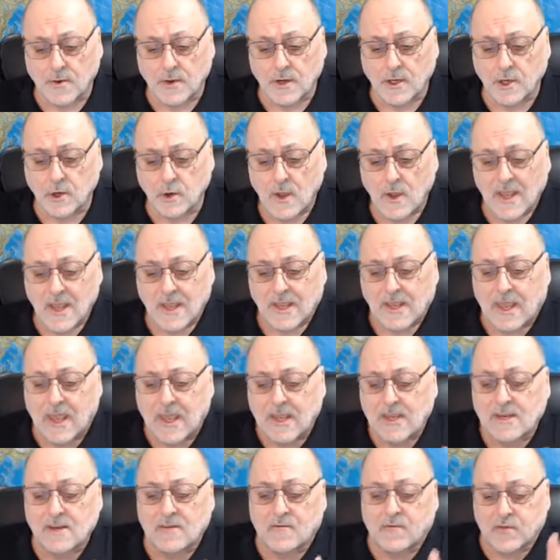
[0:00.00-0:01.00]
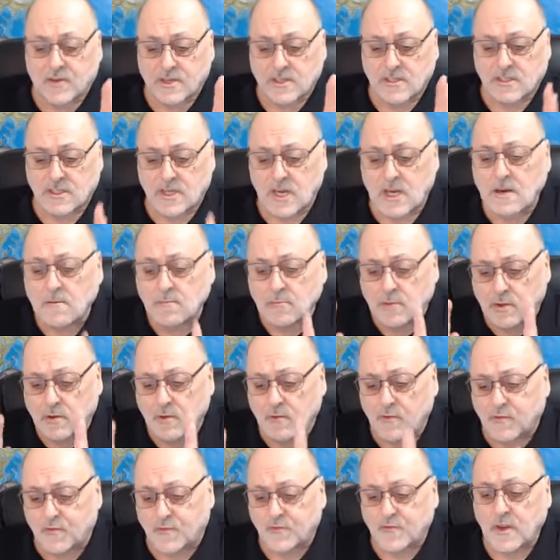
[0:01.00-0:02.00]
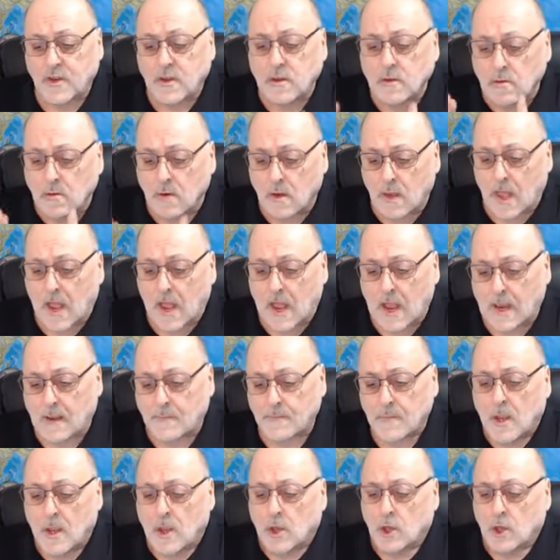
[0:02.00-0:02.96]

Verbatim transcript: and you can seem to feel like